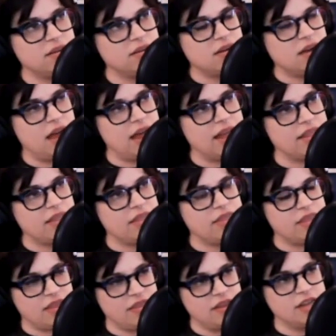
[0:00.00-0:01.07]
I
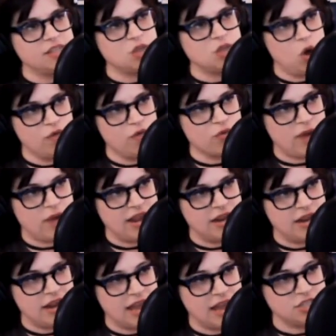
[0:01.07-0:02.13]
think that it's
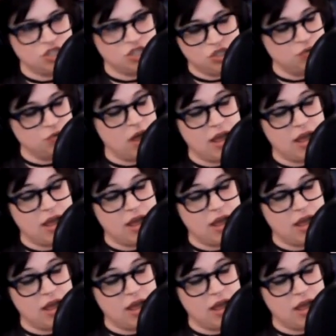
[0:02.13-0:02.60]
overrated. I do not